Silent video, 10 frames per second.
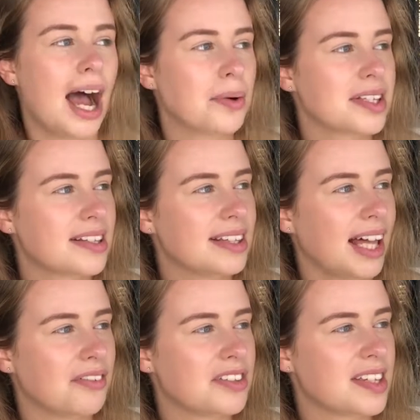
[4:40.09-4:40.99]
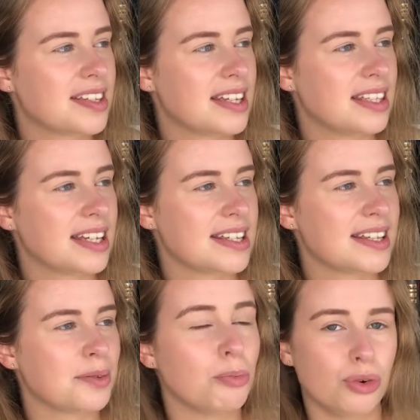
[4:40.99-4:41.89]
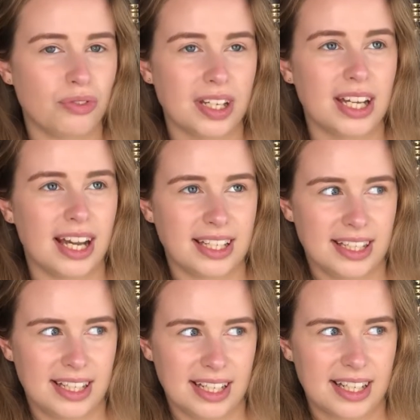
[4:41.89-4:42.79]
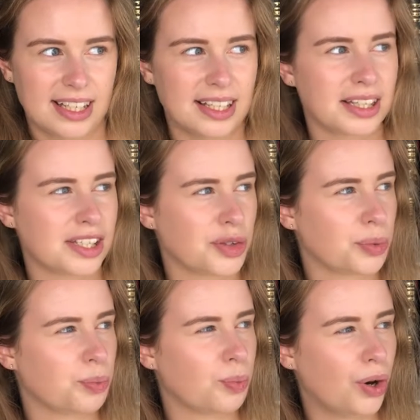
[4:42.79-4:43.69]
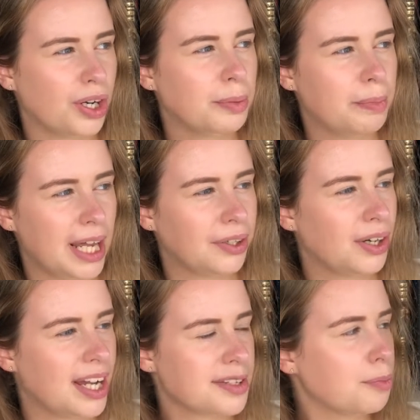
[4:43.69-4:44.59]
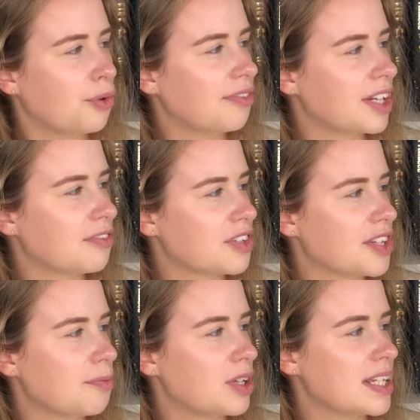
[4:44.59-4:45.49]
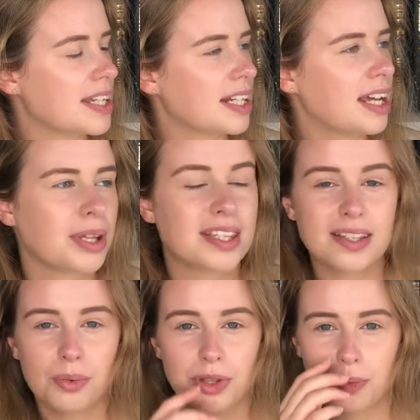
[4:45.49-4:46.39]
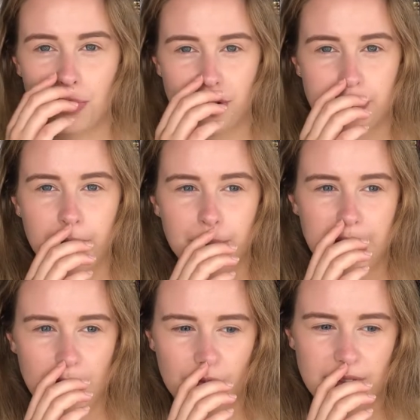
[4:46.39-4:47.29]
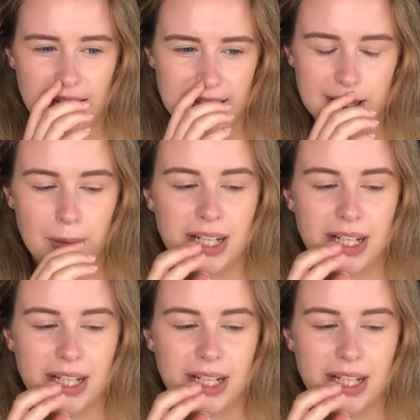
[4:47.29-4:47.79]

I would love to see this as a movie, I think. I think this would work better as a movie for some reason, but still with the multiple POVs.